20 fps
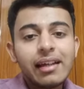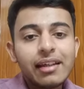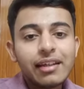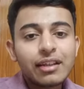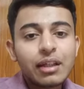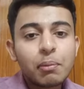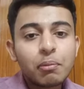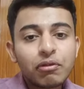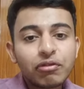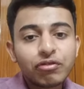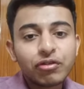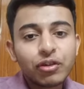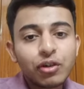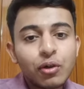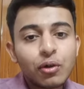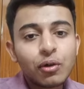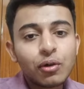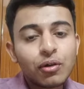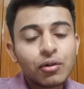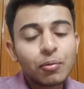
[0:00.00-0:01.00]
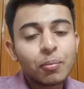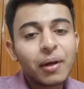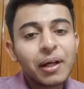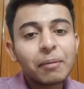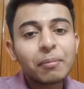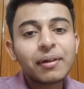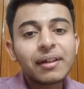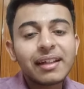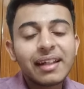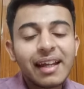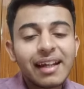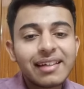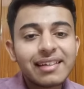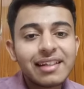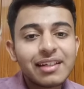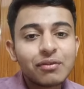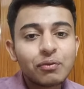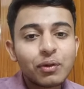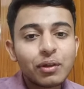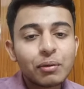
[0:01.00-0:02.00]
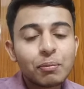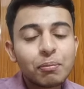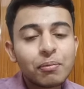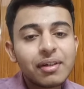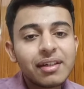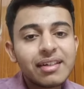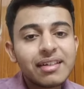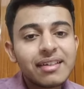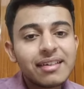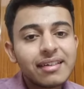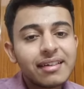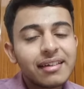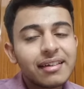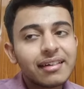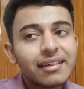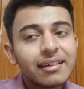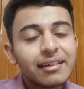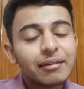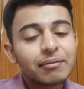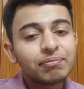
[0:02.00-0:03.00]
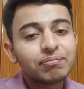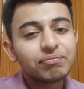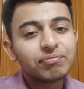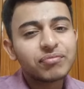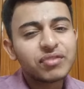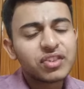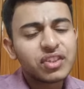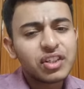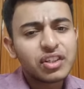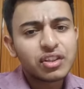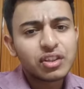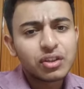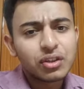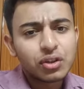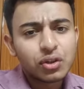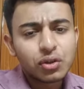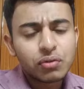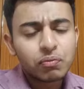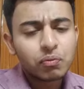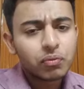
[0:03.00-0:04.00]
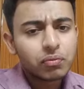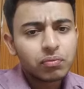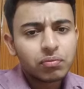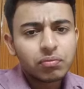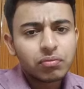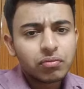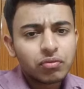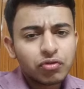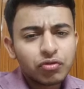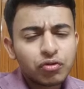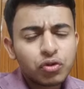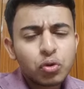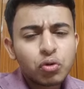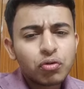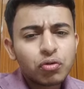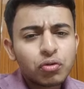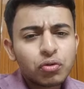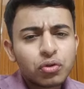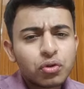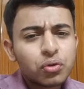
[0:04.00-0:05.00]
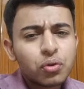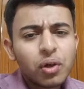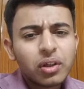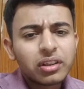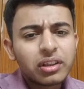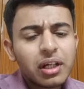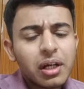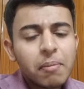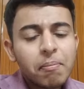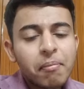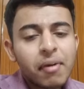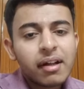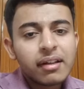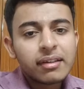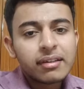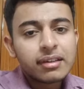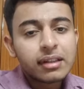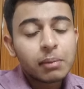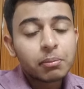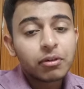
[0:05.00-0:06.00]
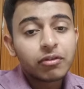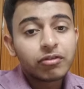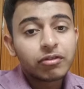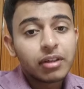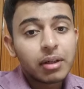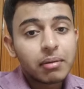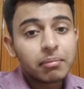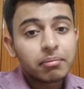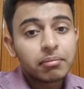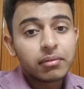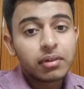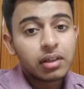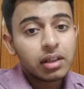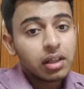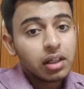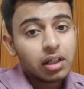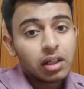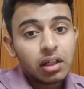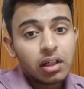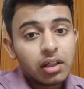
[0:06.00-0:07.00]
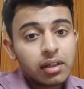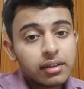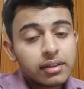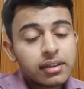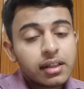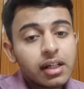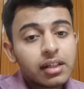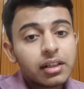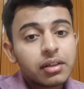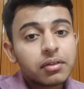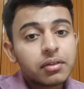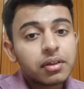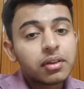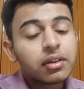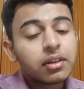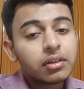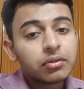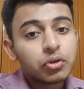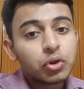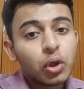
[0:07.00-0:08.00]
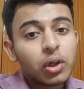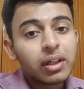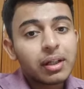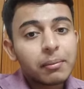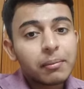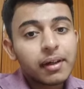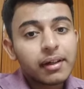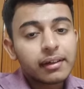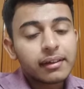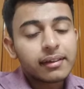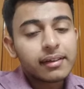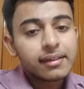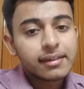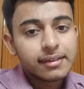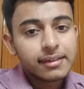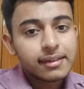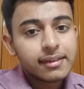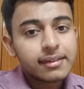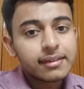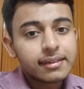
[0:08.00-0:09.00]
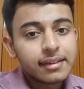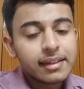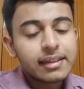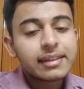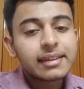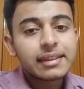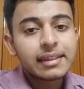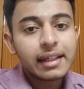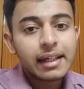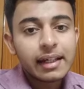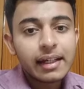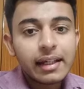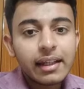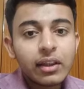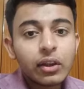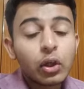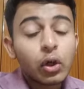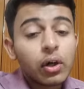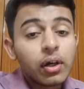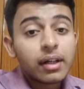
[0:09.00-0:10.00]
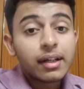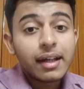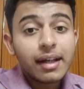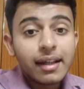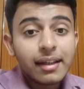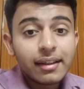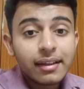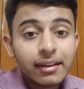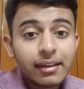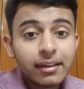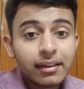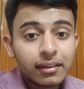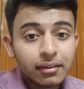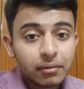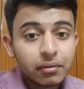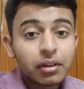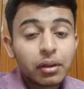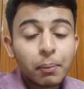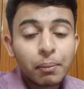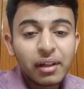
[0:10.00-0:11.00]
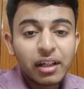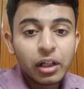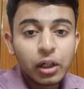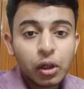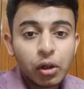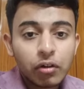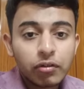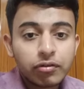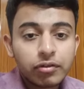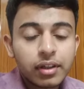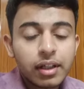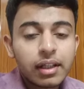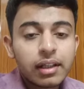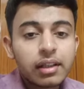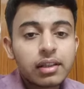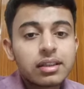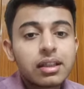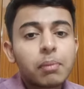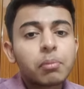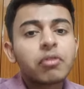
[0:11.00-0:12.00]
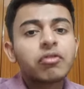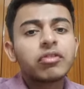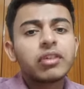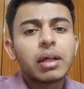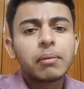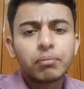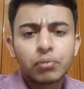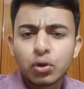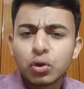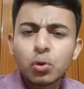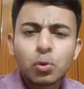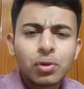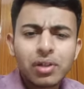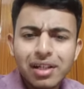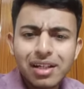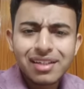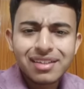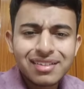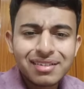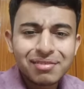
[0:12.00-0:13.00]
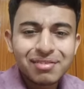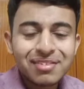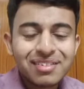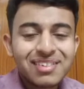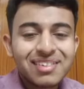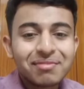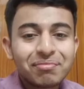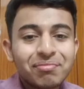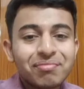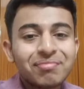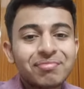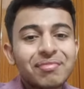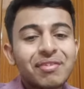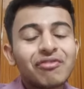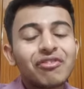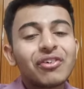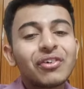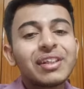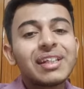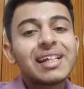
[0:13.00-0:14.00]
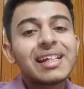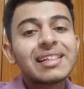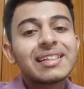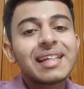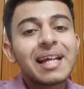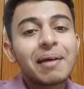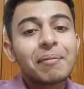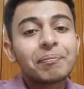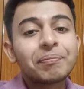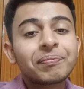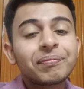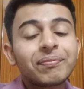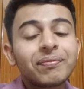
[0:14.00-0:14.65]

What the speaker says: Some of you might be connected with me since two or three months. Some of them started joining my classes since 9th or 10th, the beginning of 10th, some of them 2 days for the exam.